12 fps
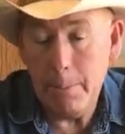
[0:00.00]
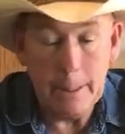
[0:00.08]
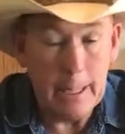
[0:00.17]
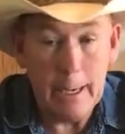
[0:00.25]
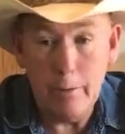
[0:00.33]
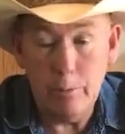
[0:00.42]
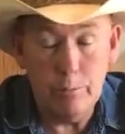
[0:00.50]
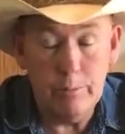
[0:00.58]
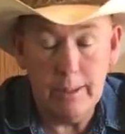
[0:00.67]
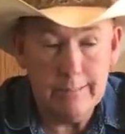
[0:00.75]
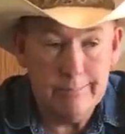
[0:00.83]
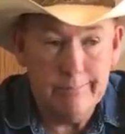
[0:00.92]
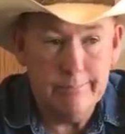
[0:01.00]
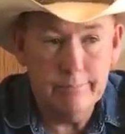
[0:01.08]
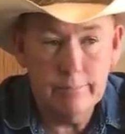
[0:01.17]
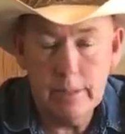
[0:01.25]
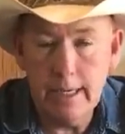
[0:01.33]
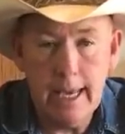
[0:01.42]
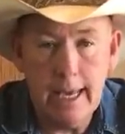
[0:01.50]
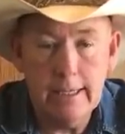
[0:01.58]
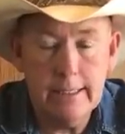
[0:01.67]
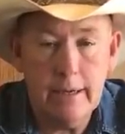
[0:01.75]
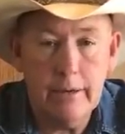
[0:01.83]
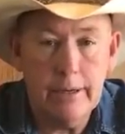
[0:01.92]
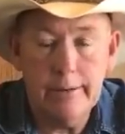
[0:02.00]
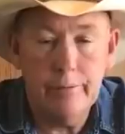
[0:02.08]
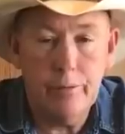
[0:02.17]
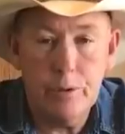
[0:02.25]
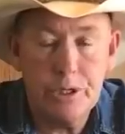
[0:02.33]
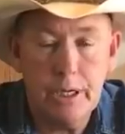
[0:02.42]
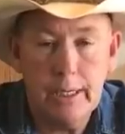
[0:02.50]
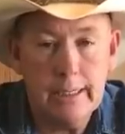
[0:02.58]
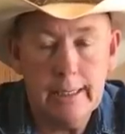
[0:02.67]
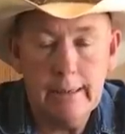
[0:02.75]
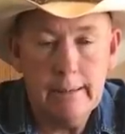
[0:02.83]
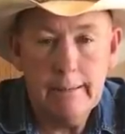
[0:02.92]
but I uh, I can't tell you unfortunately.